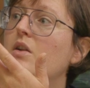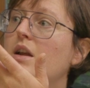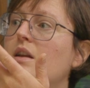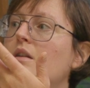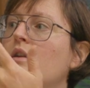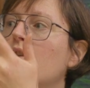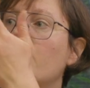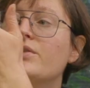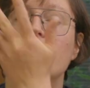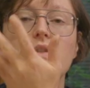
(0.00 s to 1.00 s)
on it, and a
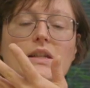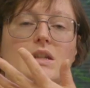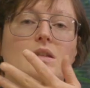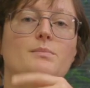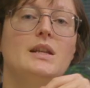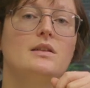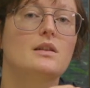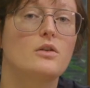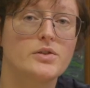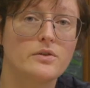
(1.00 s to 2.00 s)
lot of seeds means
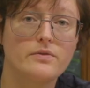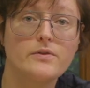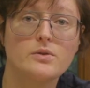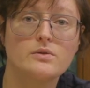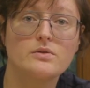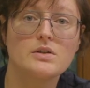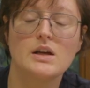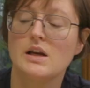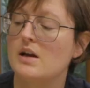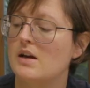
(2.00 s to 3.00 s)
a lot of food.
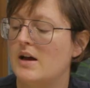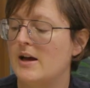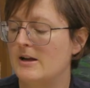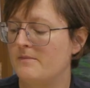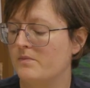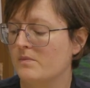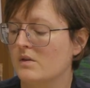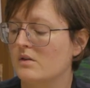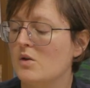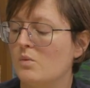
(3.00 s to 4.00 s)
Um,
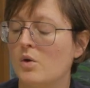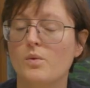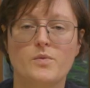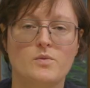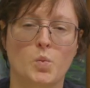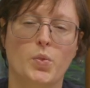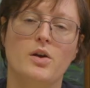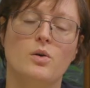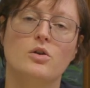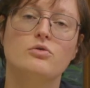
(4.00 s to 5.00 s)
what
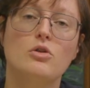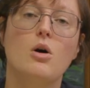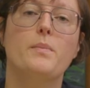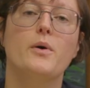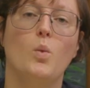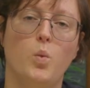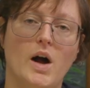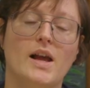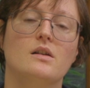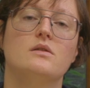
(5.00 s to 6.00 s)
the crop
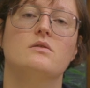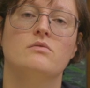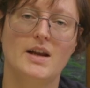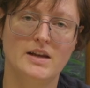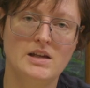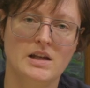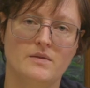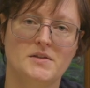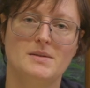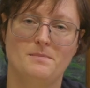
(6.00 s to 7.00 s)
wild
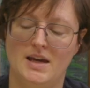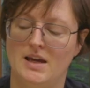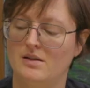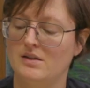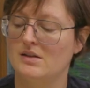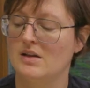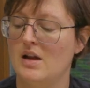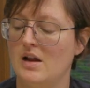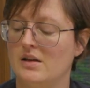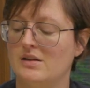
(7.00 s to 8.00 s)
relatives means
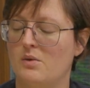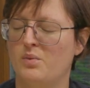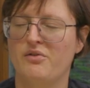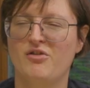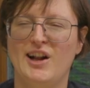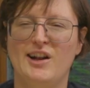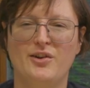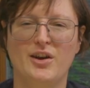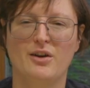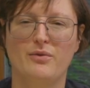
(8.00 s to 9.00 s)
is that we're really
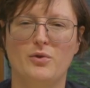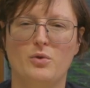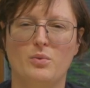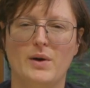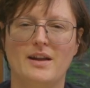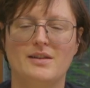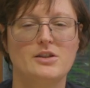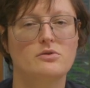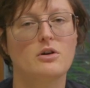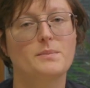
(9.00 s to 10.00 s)
looking for where
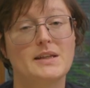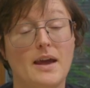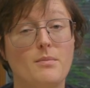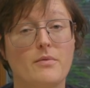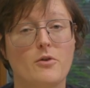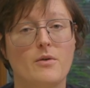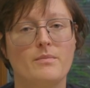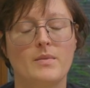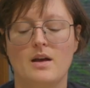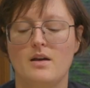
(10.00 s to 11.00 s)
these crops came from.